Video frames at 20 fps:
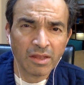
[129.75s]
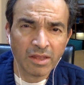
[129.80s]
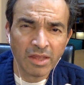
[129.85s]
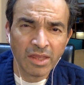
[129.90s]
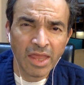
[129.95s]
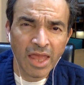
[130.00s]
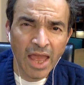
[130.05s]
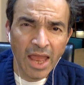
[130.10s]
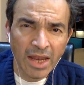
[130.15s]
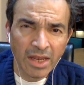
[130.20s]

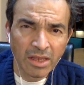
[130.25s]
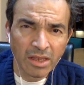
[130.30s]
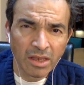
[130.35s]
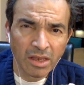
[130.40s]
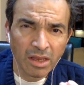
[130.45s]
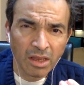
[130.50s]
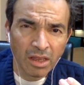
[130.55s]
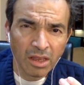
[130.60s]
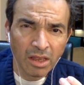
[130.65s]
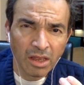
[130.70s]
that
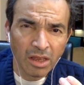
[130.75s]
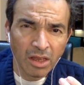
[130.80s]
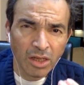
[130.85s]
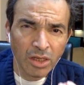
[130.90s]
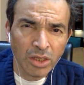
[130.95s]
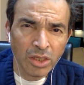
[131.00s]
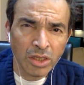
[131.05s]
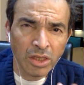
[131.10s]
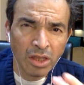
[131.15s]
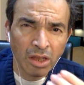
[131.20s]

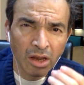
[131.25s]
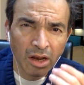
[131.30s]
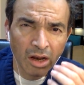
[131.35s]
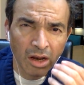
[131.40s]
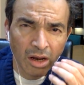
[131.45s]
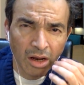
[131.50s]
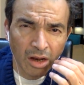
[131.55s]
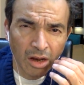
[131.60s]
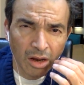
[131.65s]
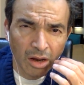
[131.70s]
the